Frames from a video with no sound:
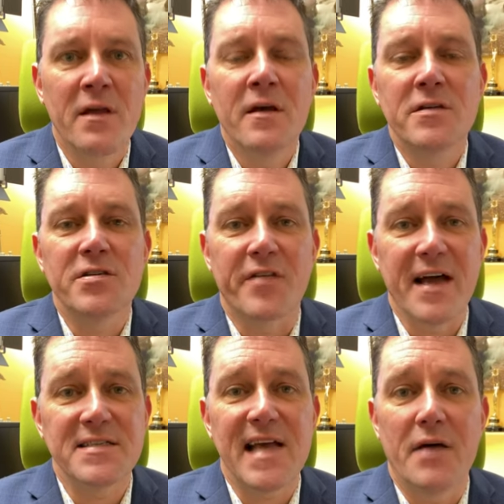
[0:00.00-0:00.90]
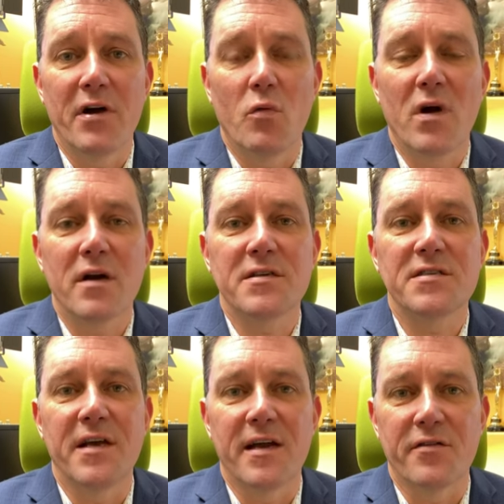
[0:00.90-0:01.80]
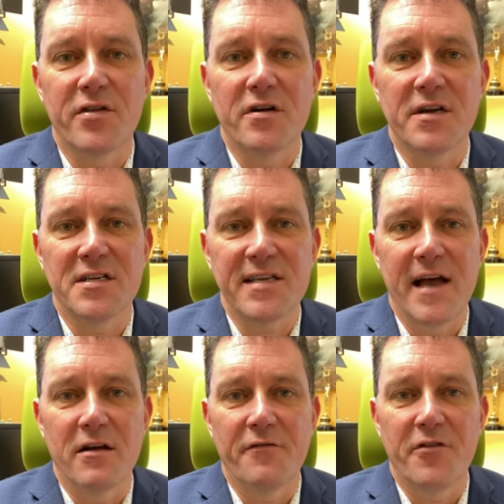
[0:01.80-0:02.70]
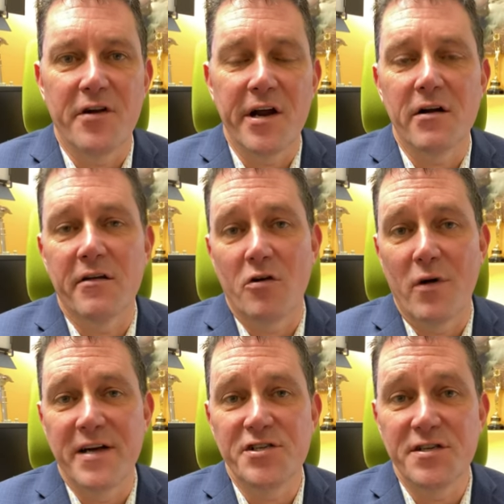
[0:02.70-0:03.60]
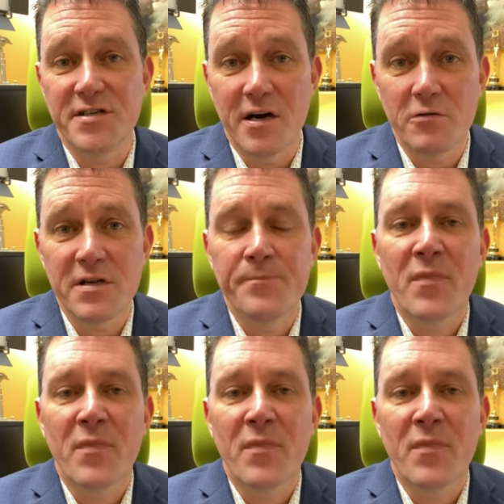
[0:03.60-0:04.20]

So that's how it works. You get a third discount if you're here, otherwise you don't.